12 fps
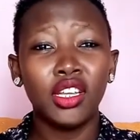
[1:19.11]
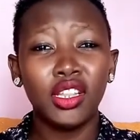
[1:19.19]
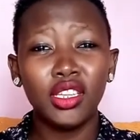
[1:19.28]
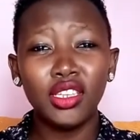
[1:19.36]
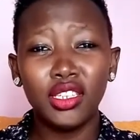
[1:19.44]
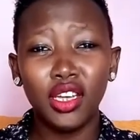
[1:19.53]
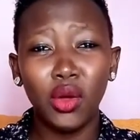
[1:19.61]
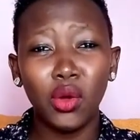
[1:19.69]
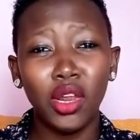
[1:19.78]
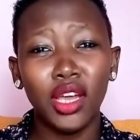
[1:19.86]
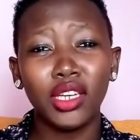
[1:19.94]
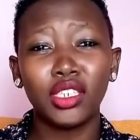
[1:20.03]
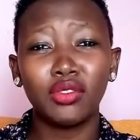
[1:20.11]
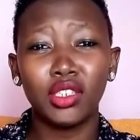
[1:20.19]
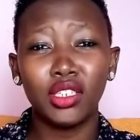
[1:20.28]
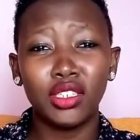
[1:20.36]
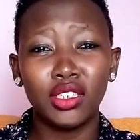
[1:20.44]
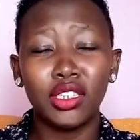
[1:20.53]
These are all
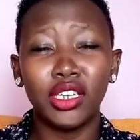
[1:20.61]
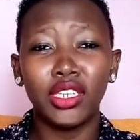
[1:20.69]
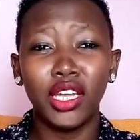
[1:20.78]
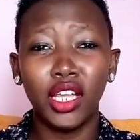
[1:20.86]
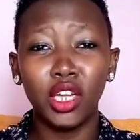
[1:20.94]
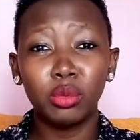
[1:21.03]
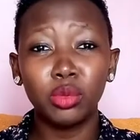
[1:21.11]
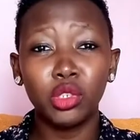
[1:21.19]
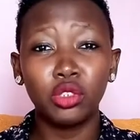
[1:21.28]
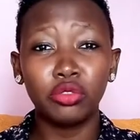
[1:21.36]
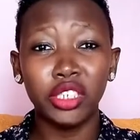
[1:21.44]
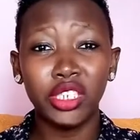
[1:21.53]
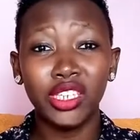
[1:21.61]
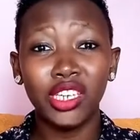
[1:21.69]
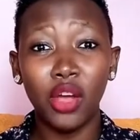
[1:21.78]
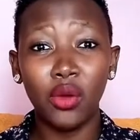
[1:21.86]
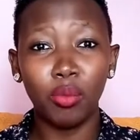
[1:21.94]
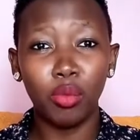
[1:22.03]
activities that help rejuvenate
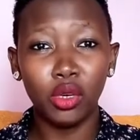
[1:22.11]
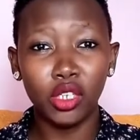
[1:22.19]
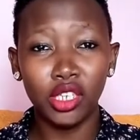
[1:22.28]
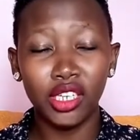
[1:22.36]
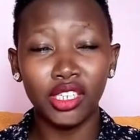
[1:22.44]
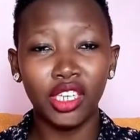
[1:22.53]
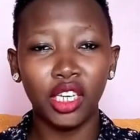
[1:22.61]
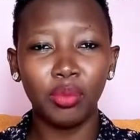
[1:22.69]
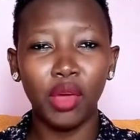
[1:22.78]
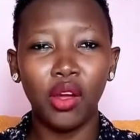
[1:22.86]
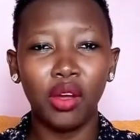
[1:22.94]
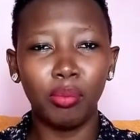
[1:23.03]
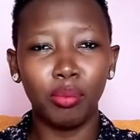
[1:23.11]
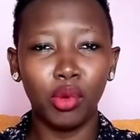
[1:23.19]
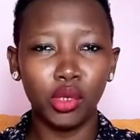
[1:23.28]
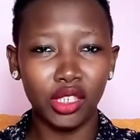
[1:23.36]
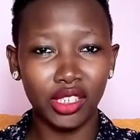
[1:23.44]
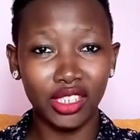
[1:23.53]
our body and keep our
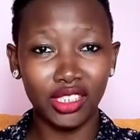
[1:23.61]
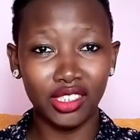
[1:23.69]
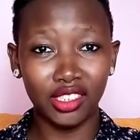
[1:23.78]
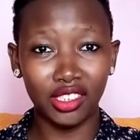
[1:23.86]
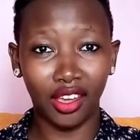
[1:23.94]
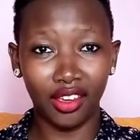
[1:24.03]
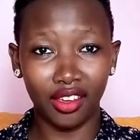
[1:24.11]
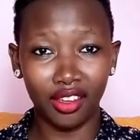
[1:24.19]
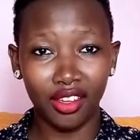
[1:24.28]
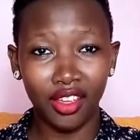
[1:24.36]
body in check